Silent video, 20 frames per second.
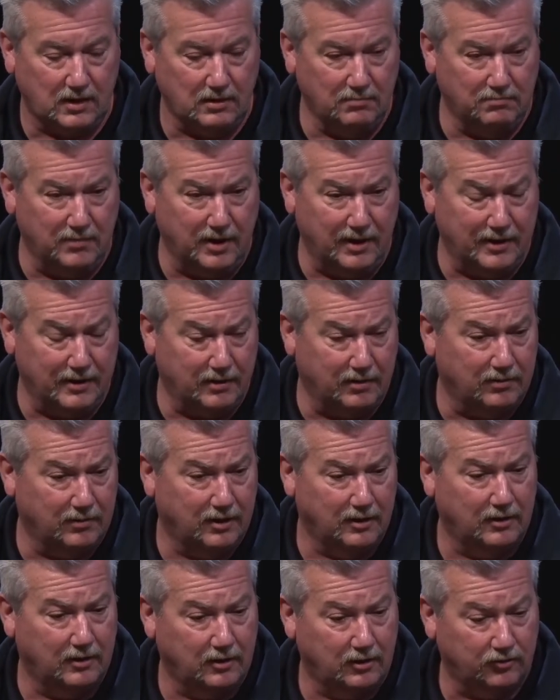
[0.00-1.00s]
Mayor
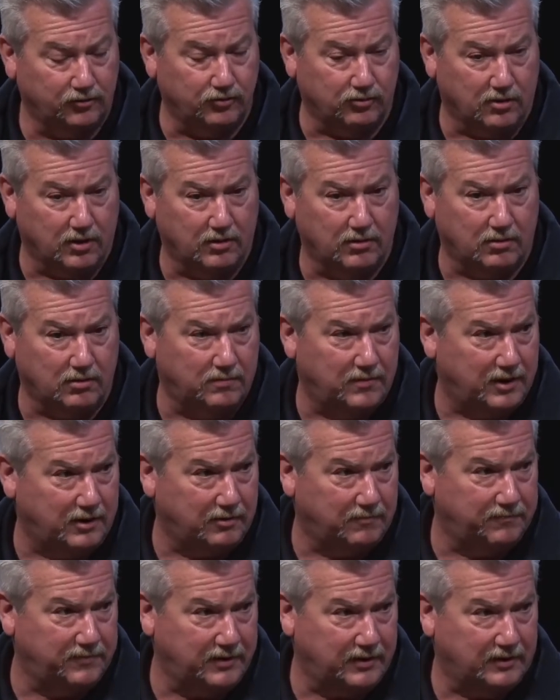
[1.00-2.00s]
Durrett or Mayor
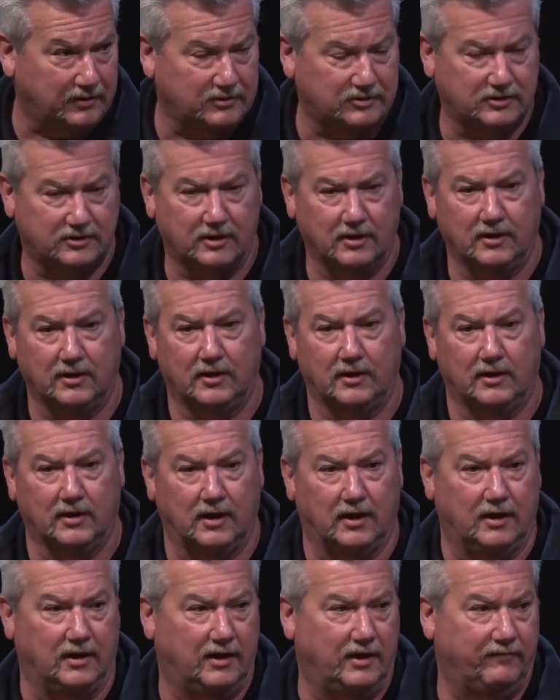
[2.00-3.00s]
Pitts,
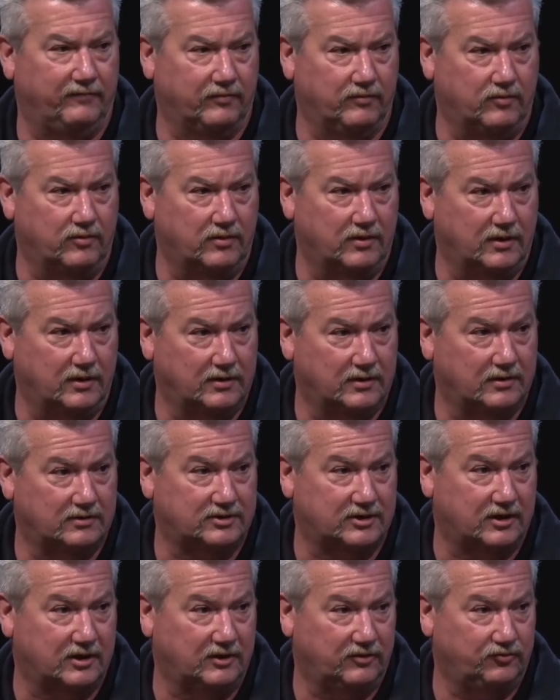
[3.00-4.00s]
uh, everyone
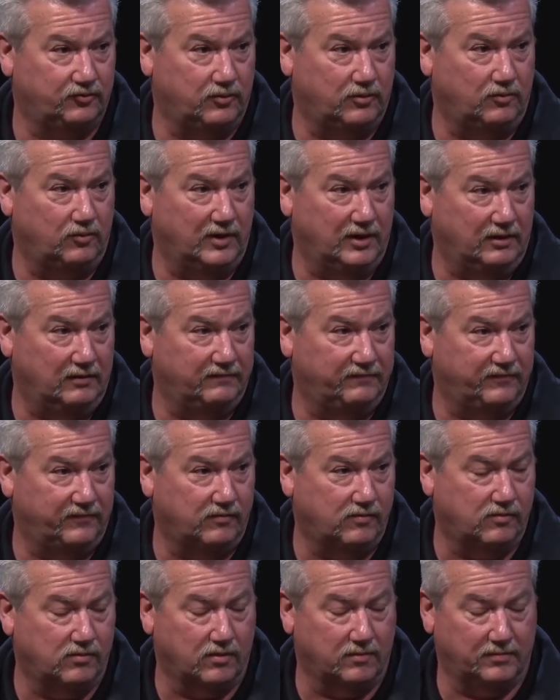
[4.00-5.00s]
stays well
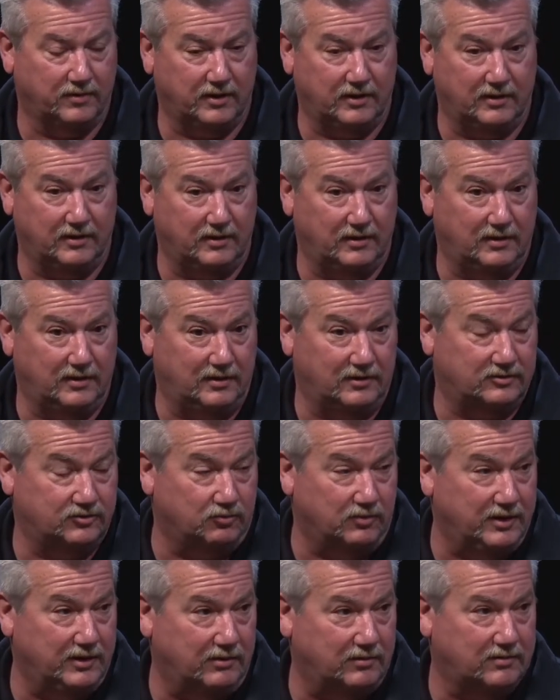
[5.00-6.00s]
informed. It, it, as
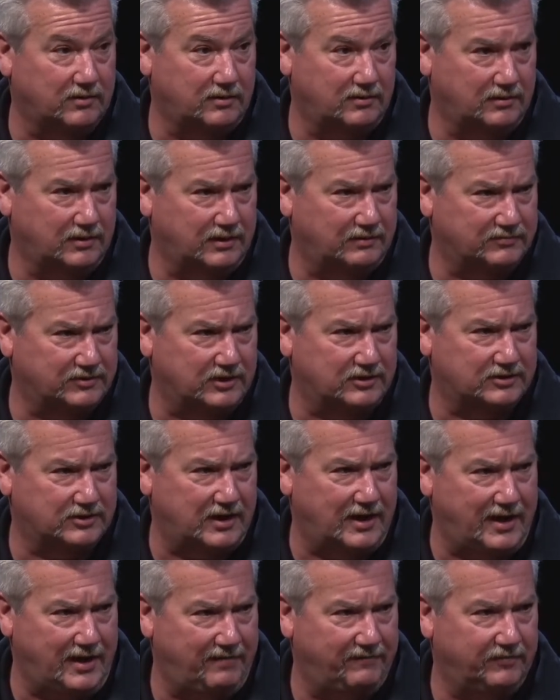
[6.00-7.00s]
well gives us an
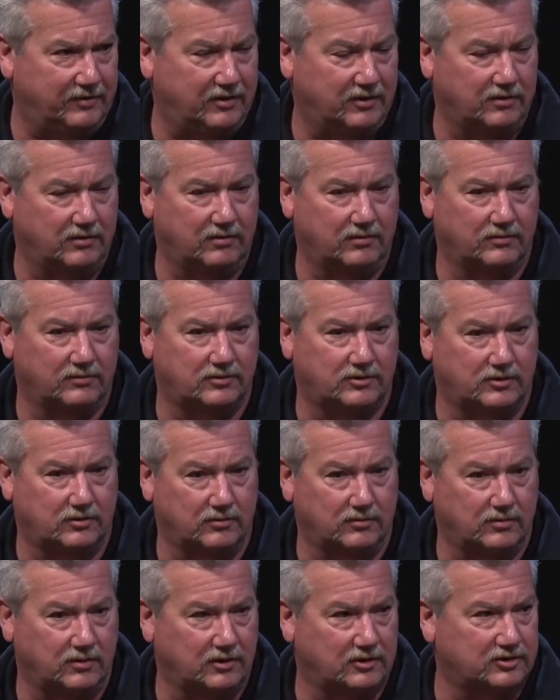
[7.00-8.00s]
avenue
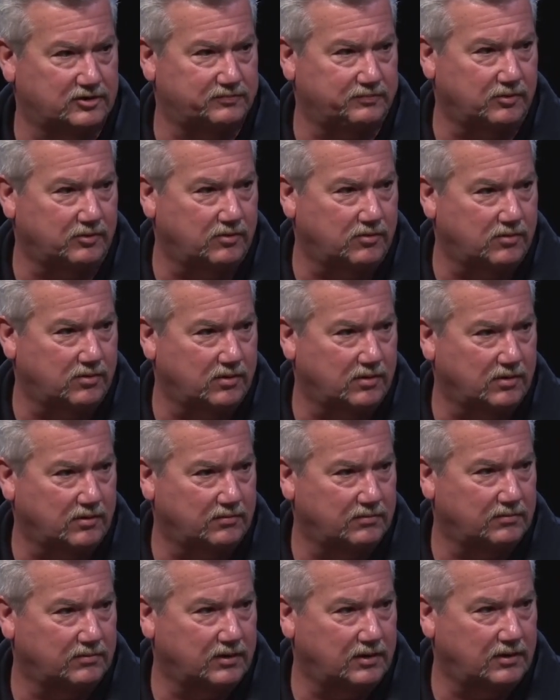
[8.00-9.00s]
to explore
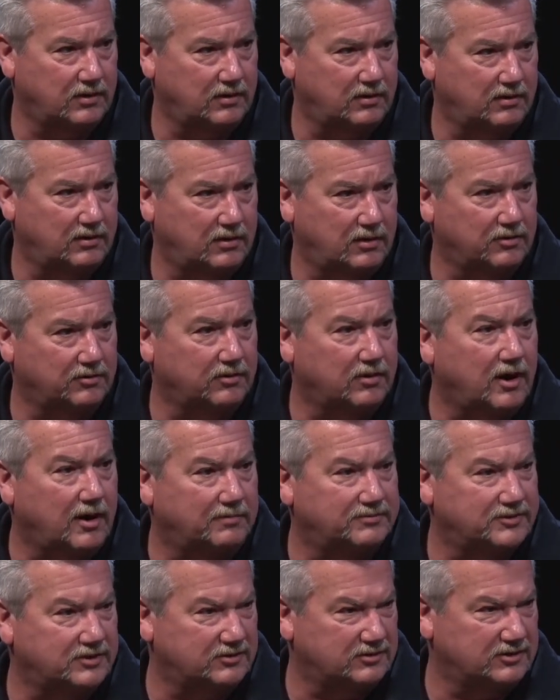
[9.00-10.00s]
uh, other
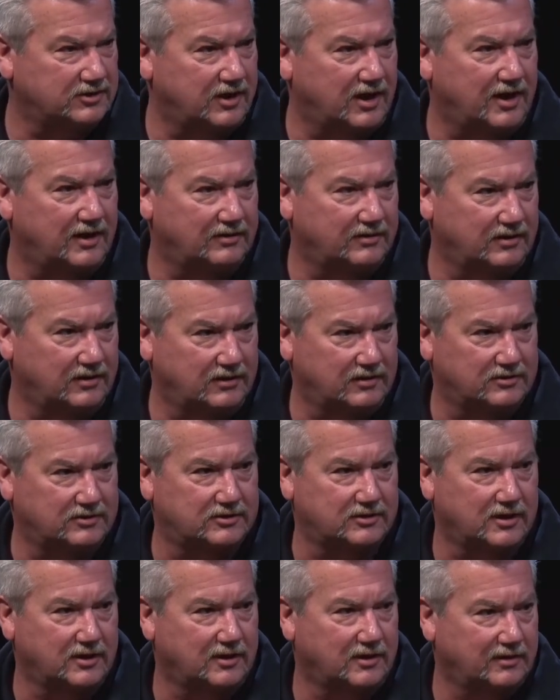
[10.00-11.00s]
options and ideas
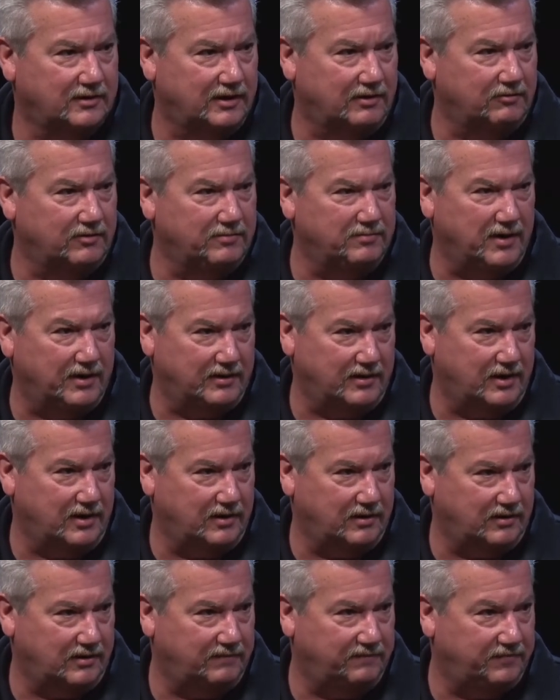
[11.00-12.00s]
that we may
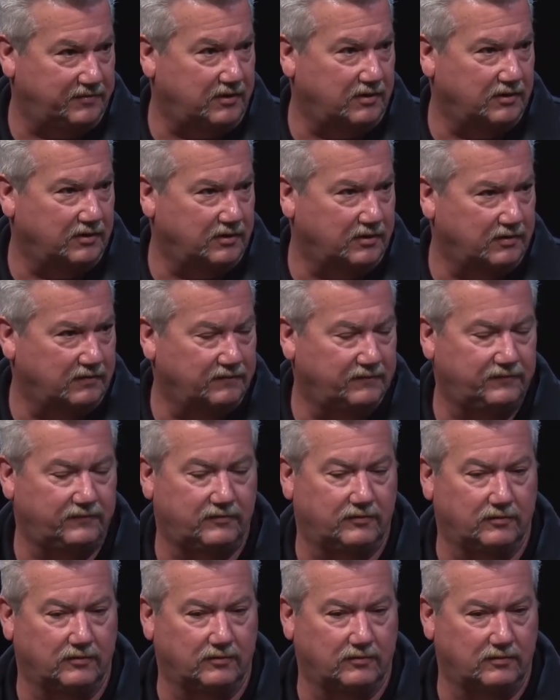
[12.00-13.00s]
not have thought of
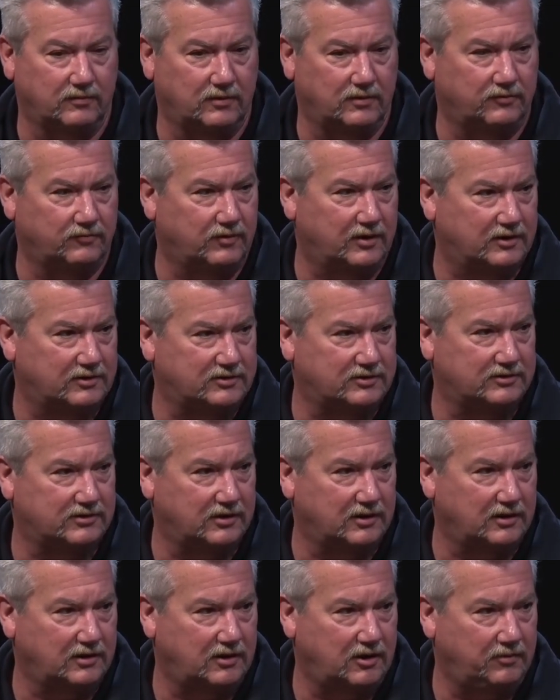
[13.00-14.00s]
to address
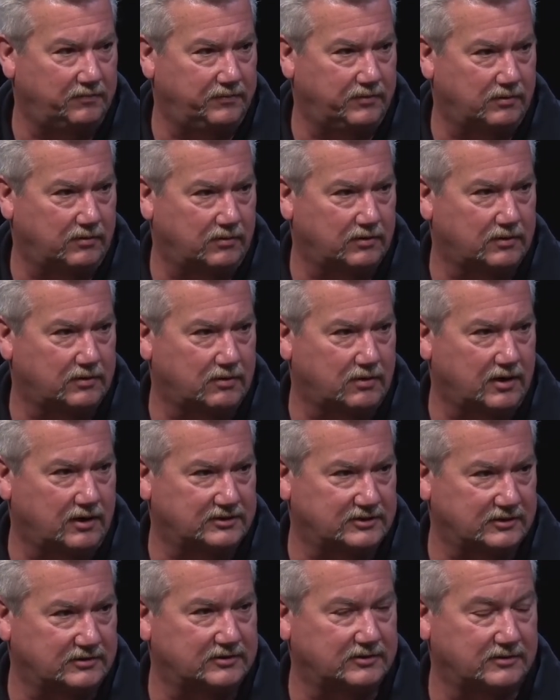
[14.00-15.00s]
the opioid
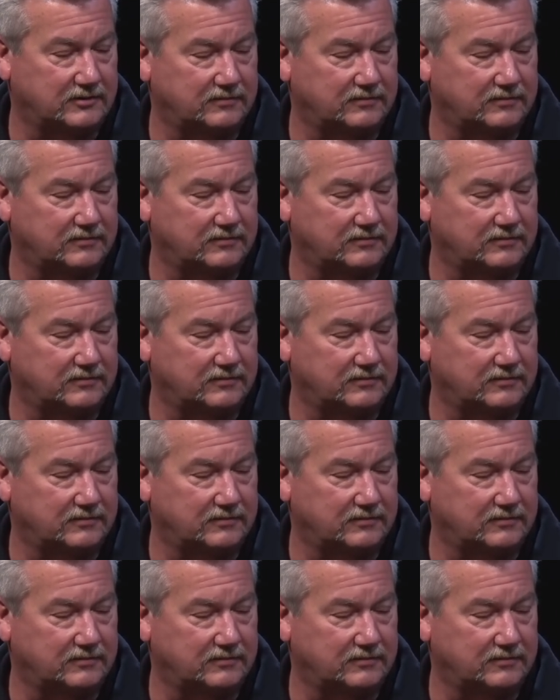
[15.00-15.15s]
crisis.